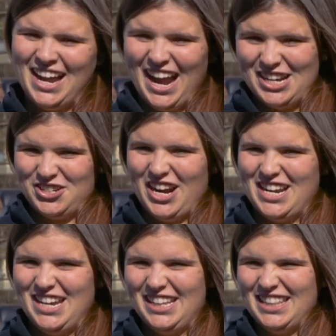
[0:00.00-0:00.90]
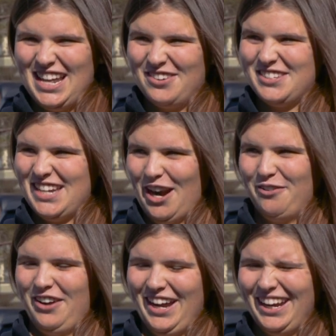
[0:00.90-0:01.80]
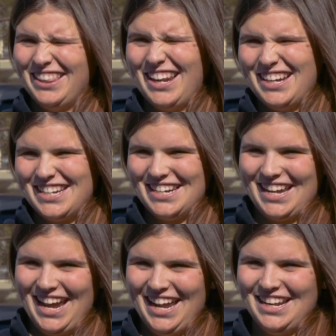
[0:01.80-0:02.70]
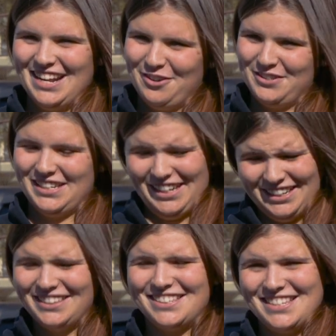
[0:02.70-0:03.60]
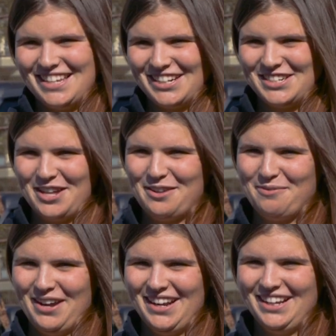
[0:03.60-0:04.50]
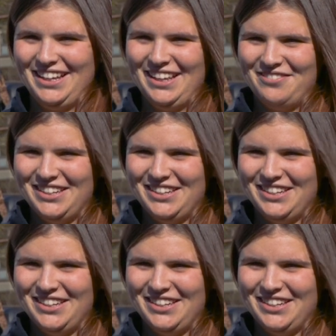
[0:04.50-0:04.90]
I tried it and then it was terrifying, and then I did it again and I was like, this is actually not that bad. I love